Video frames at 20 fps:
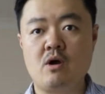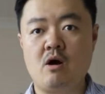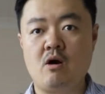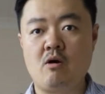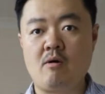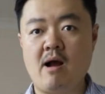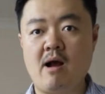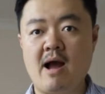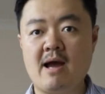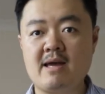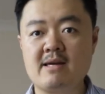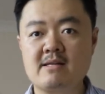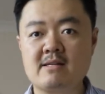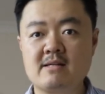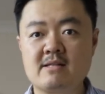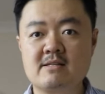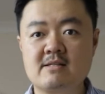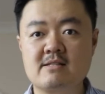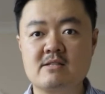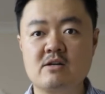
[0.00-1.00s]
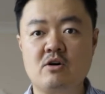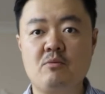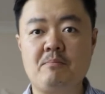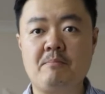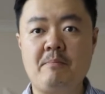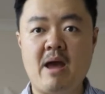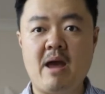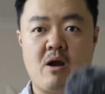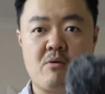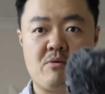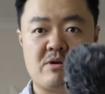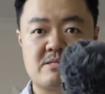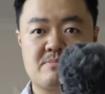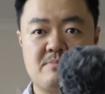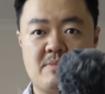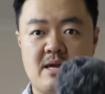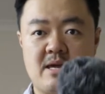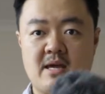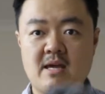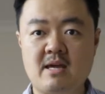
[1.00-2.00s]
Alright, so bear with
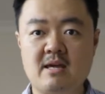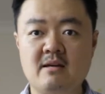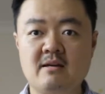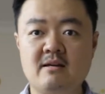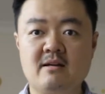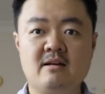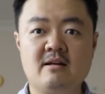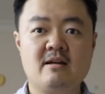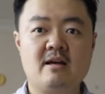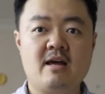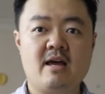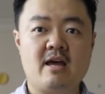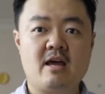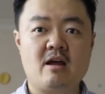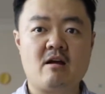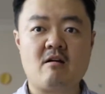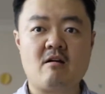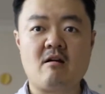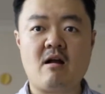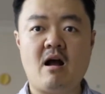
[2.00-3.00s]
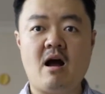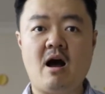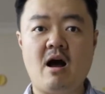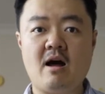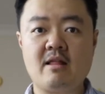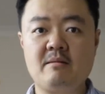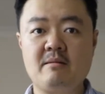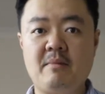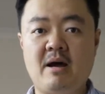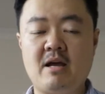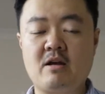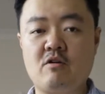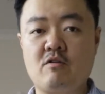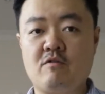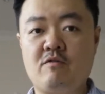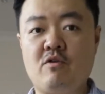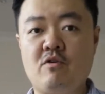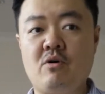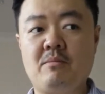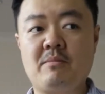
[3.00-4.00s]
me here are the
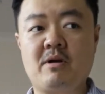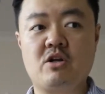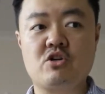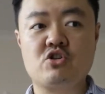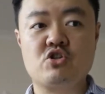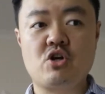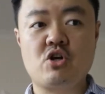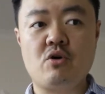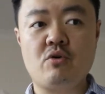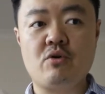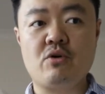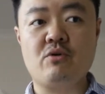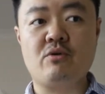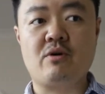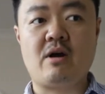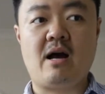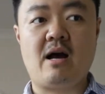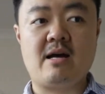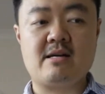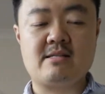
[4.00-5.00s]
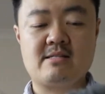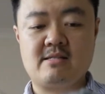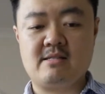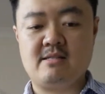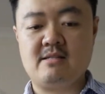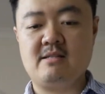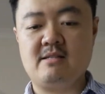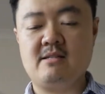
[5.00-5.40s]
microphone I'm gonna show you guys.